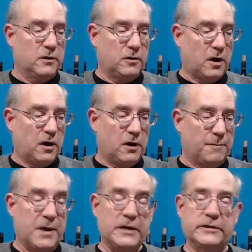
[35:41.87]

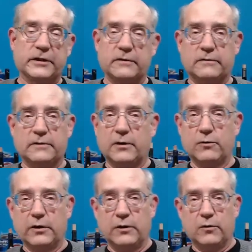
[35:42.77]
amazing. They
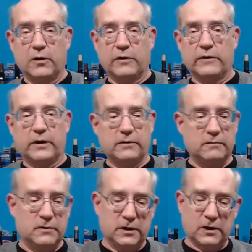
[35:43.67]
really were,
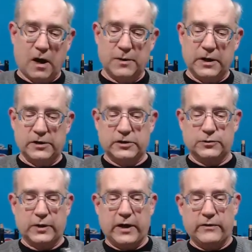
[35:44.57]
the accommodations
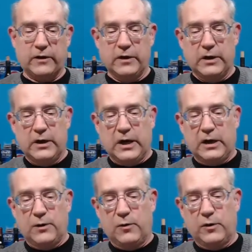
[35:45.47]
we had there.
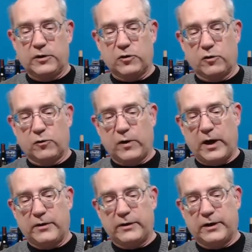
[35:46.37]
Anyway, we toured
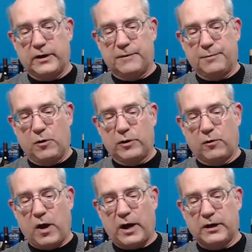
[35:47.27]
around Blowing
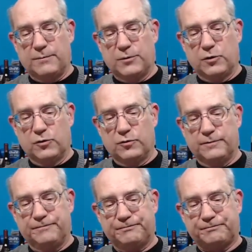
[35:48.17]
Rock and Boone.
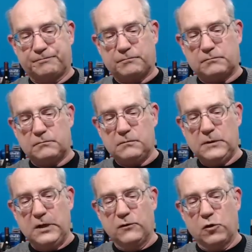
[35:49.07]

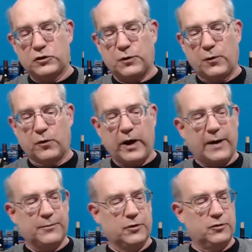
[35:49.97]
And of course, while we're at
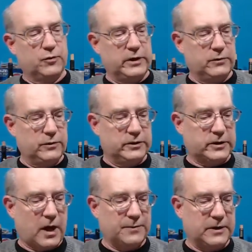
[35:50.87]
Boone, we
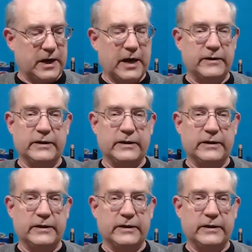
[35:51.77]
stopped and had